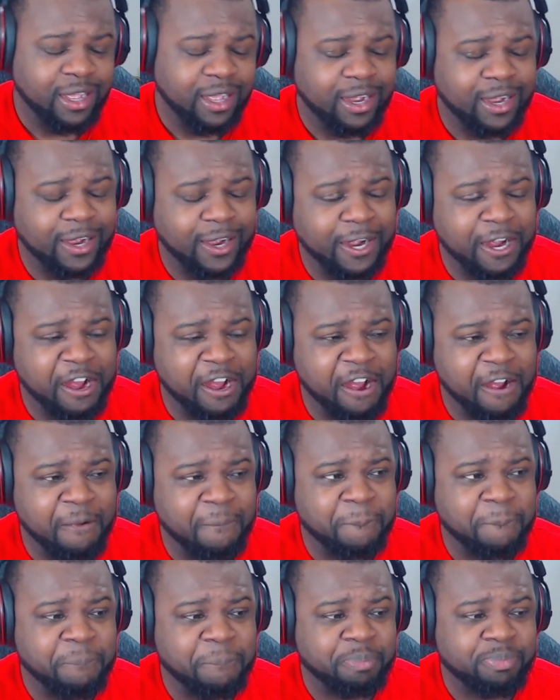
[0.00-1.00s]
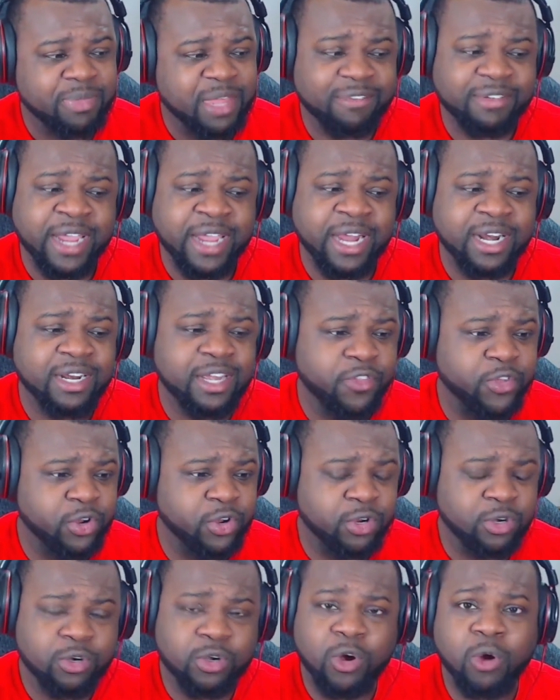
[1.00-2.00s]
Um, I've got
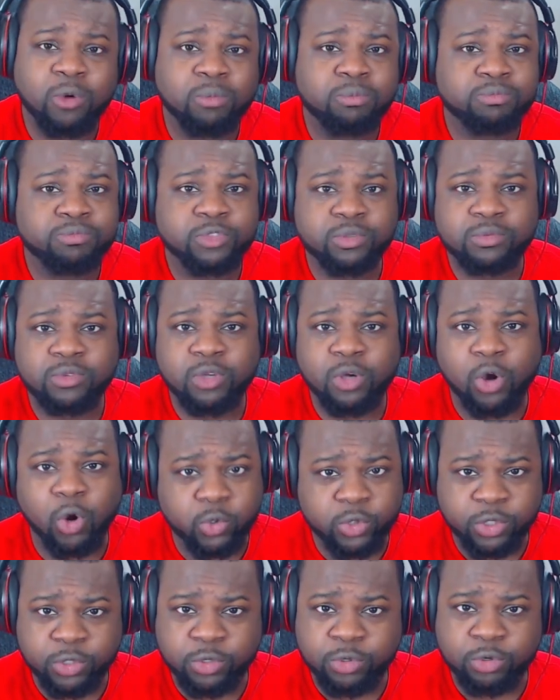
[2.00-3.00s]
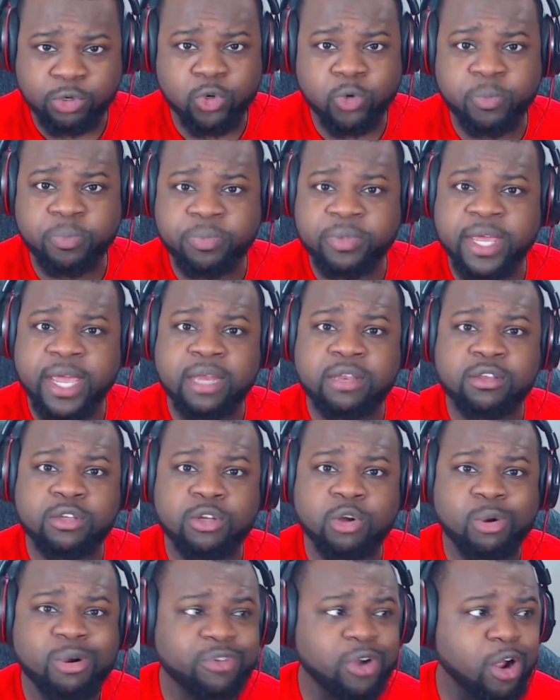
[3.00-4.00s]
another older group that, you
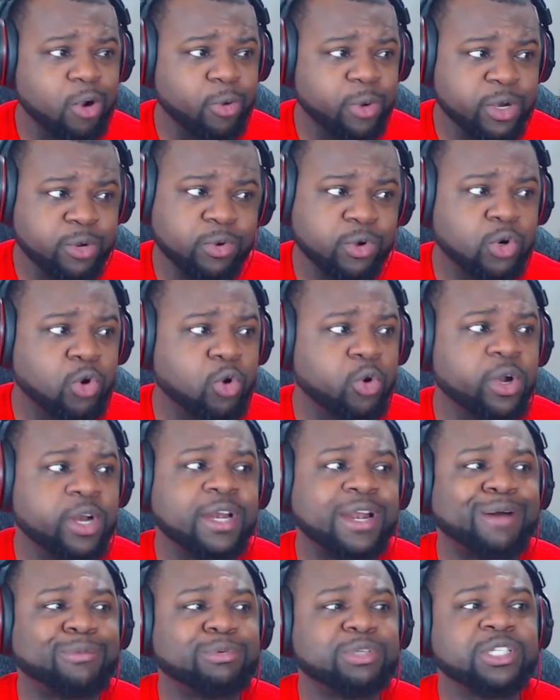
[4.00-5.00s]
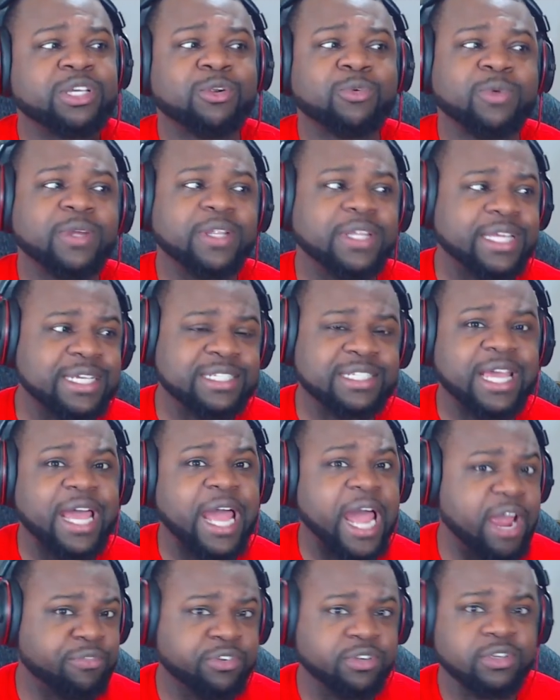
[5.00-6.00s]
know, I've already recorded and I was going to release
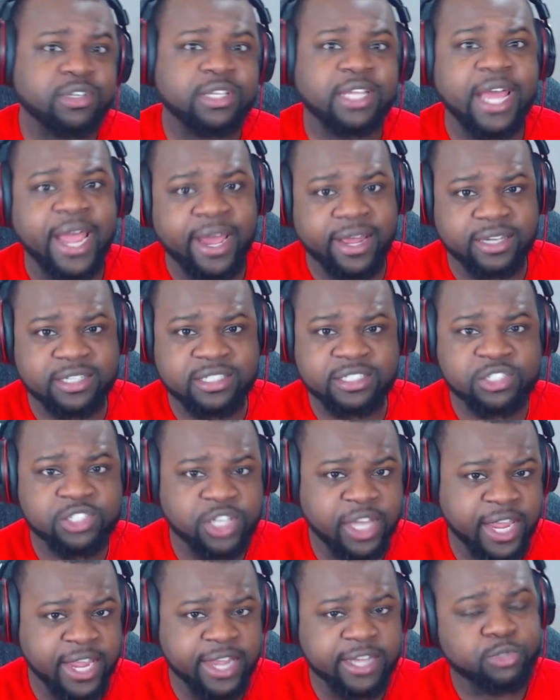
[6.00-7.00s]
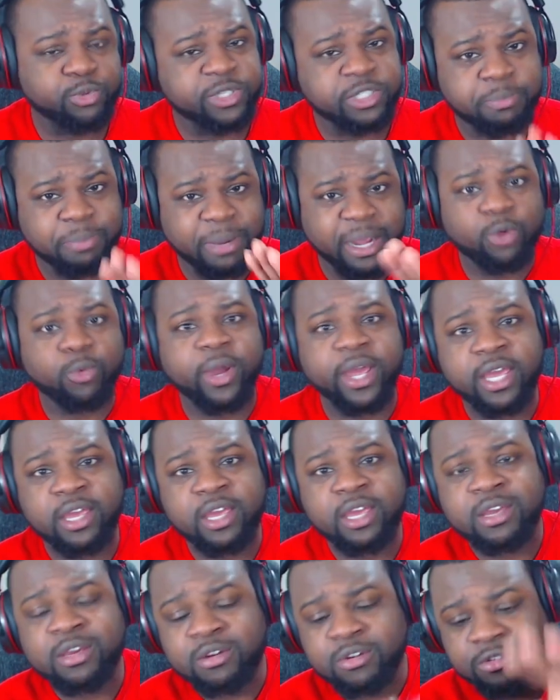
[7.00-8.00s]
after the Alice in Chains, which, by the way,
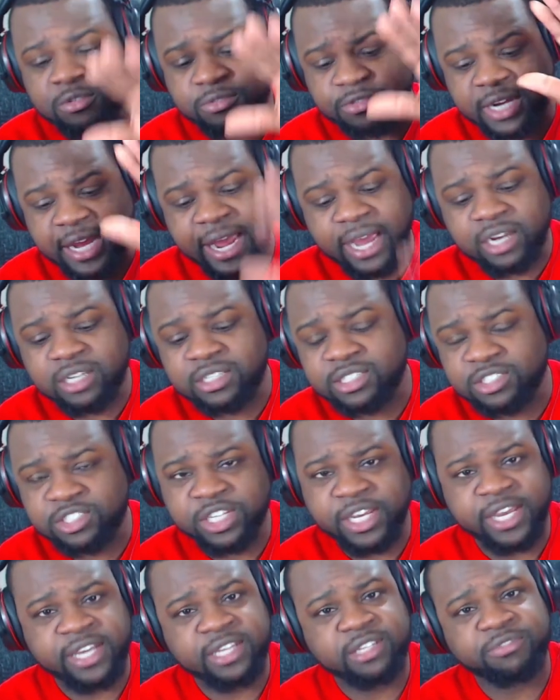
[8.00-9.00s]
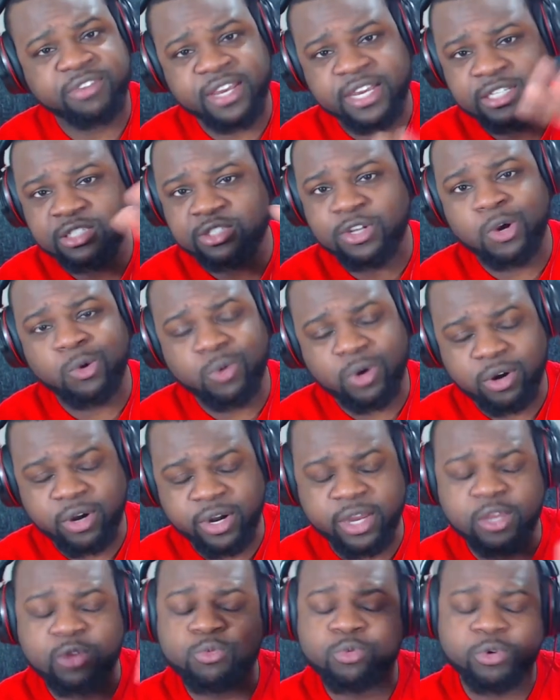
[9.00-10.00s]
for the Alice in Chains fans, don't
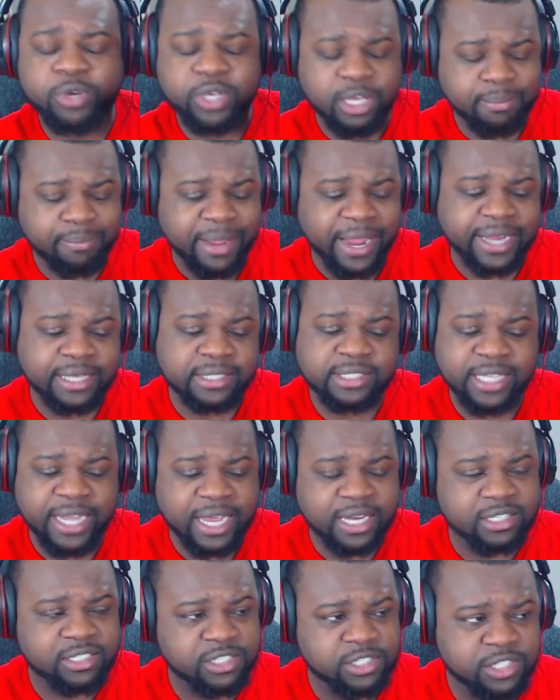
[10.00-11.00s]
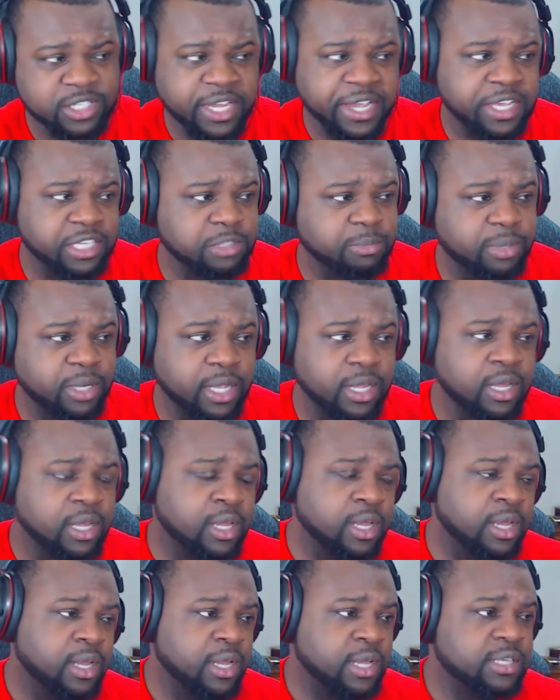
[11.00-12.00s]
worry, we'll get back to Alice in Chains. But
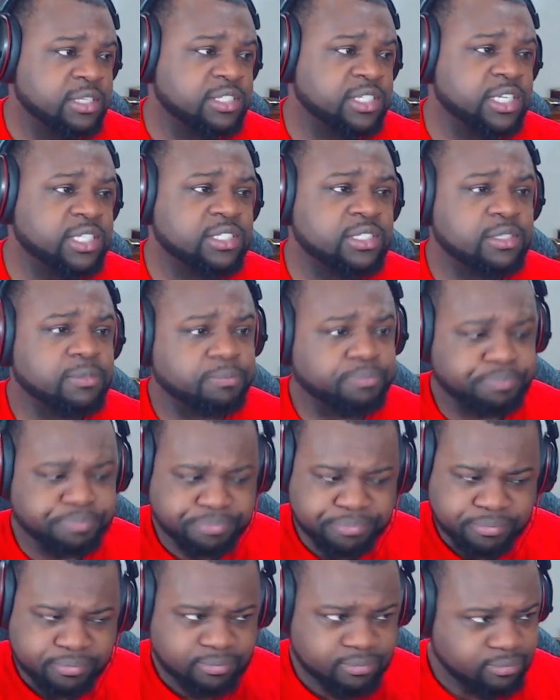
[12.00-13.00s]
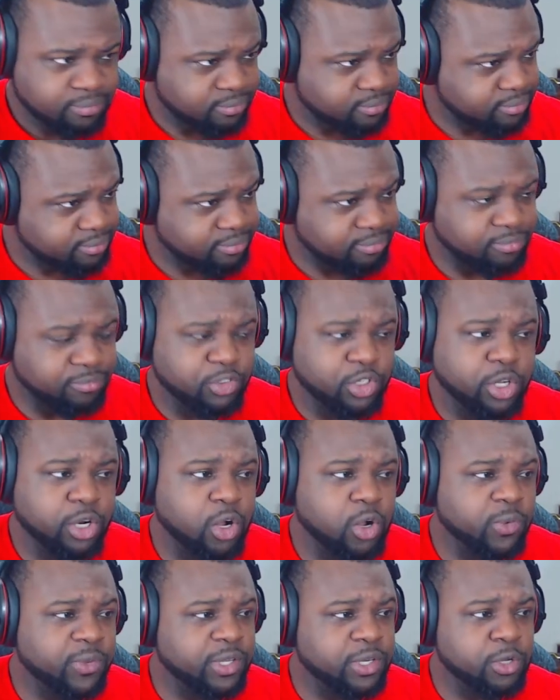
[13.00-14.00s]
since, you
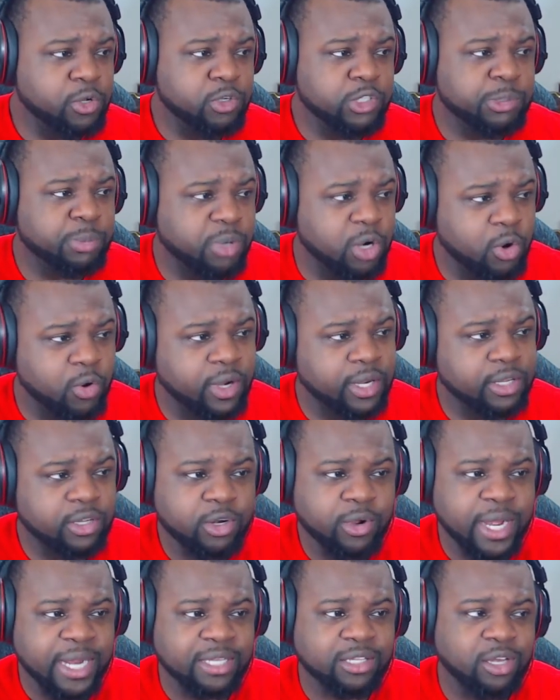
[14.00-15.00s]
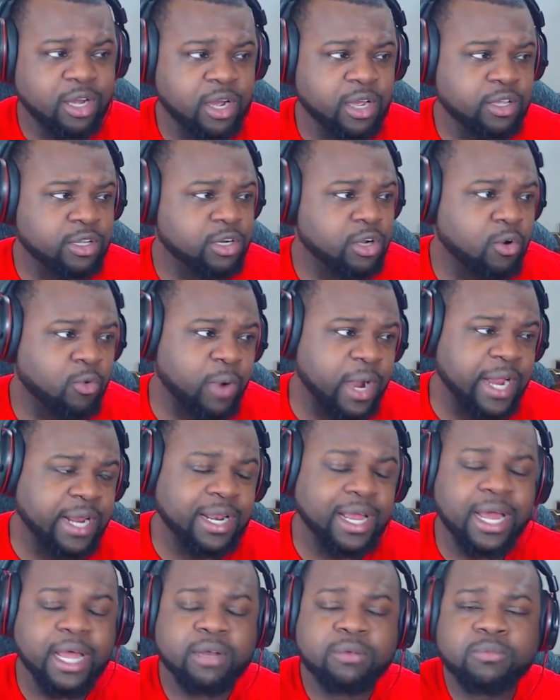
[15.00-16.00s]
know, the news broke, you know, I thought, you know, why
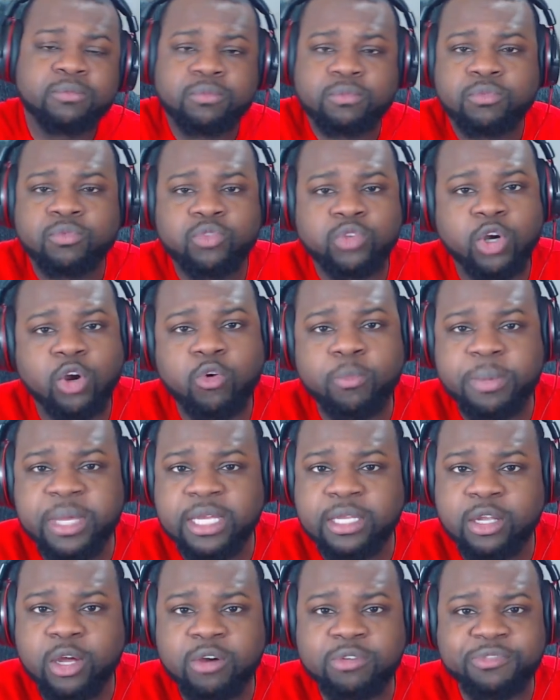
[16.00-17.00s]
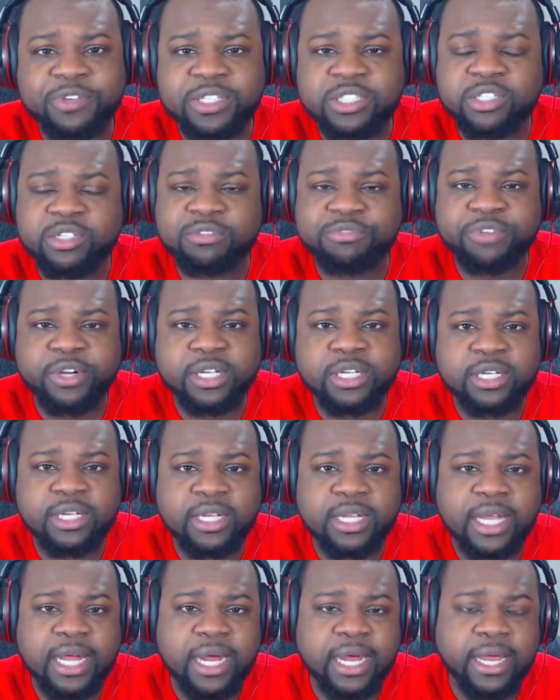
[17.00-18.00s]
not throw Meat Loaf into the front of the
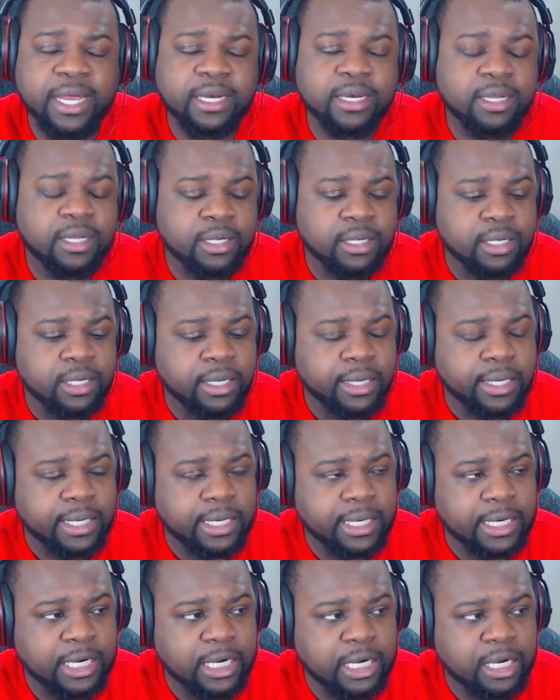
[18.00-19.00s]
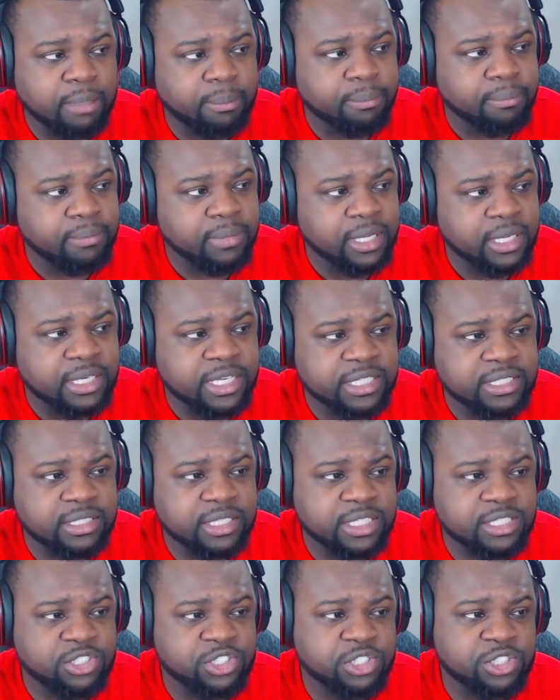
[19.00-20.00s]
line? Um, and let's,
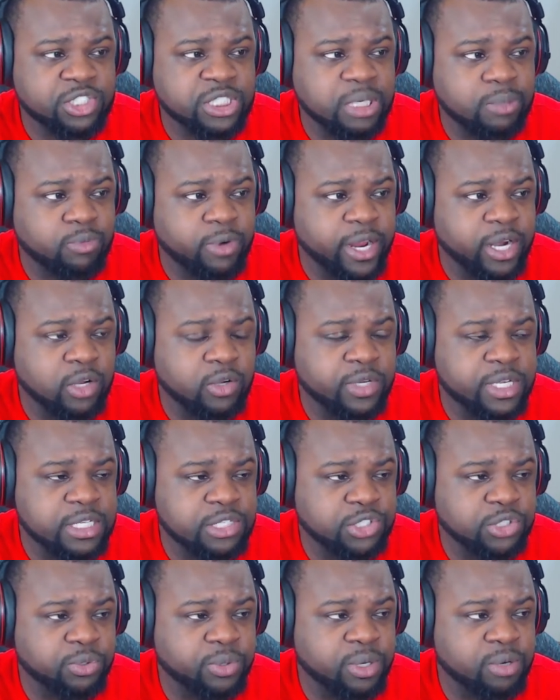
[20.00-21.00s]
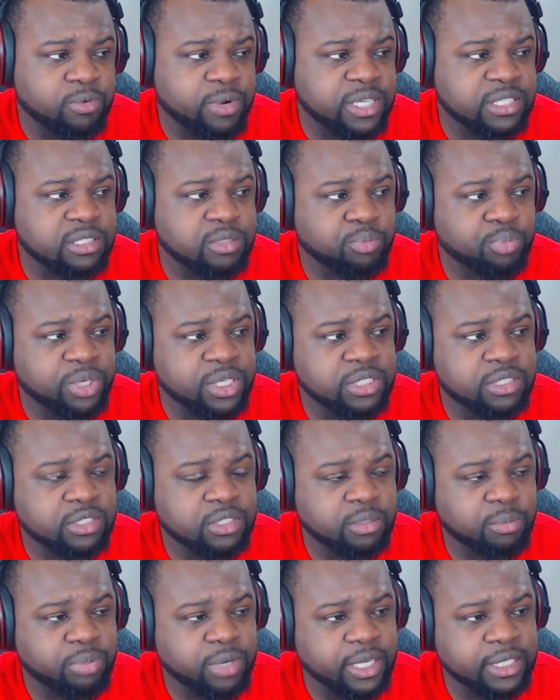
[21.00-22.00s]
let's just jump right on into it. Rest in peace to
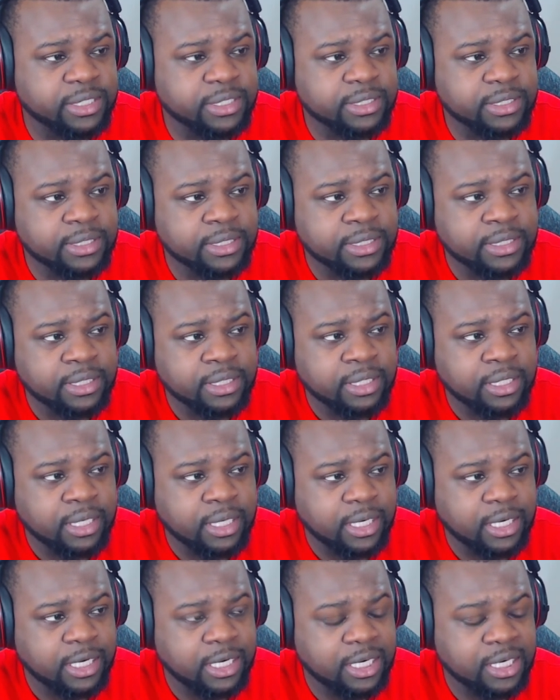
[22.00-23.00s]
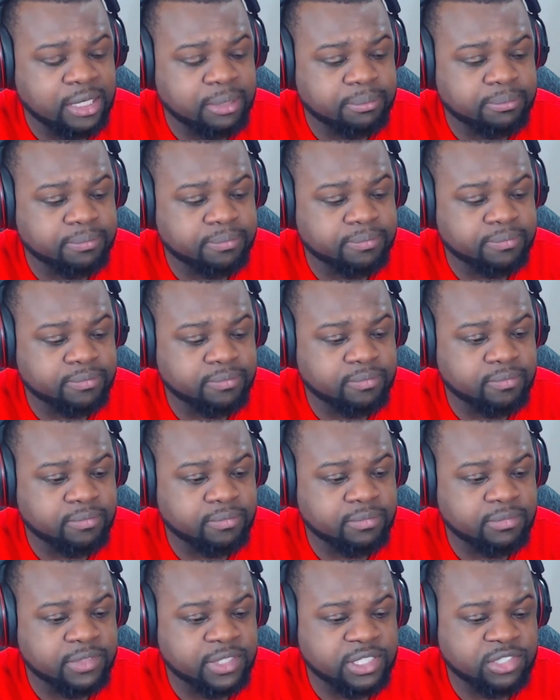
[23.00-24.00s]
the brother. Um,
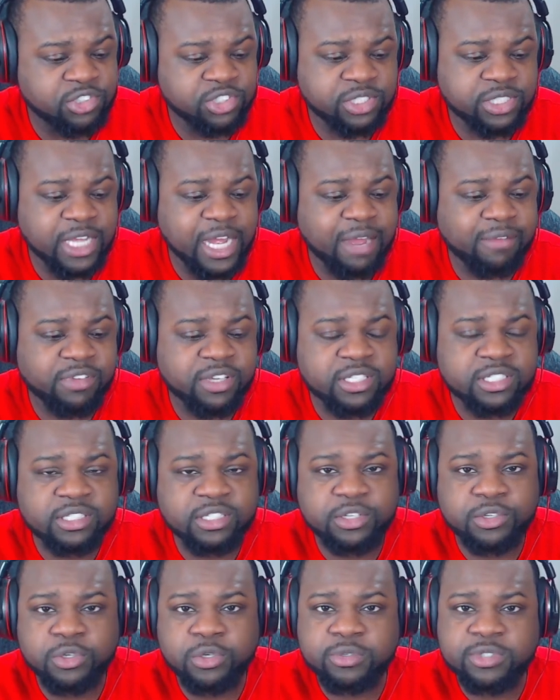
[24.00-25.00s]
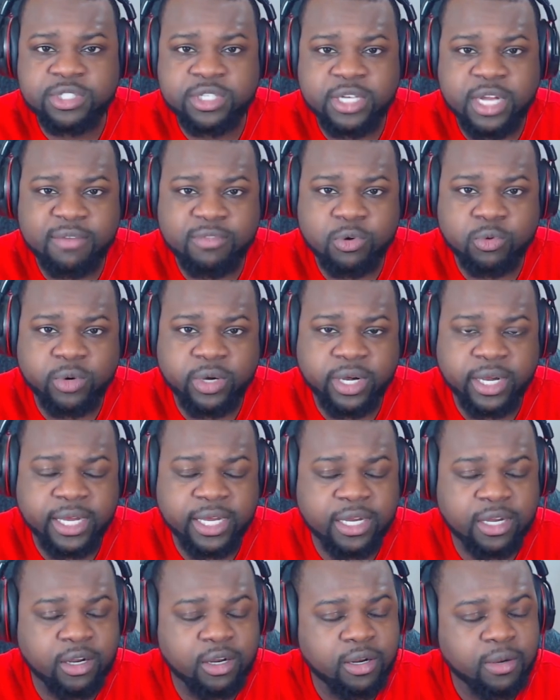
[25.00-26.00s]
it's just obviously news you never want to
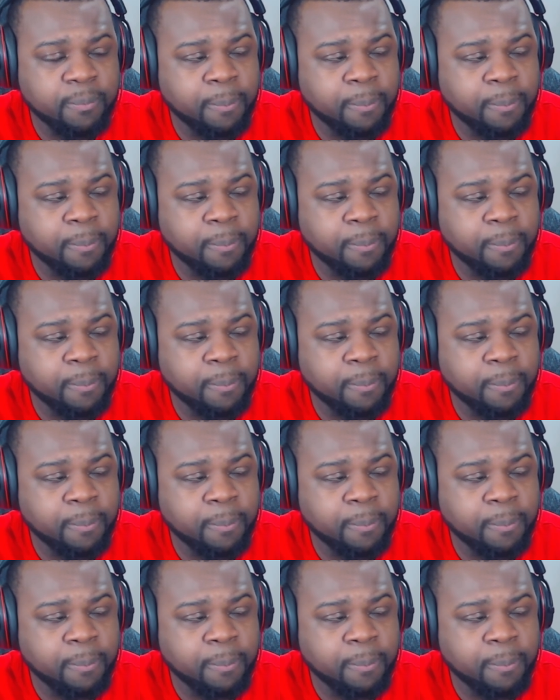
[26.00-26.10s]
hear.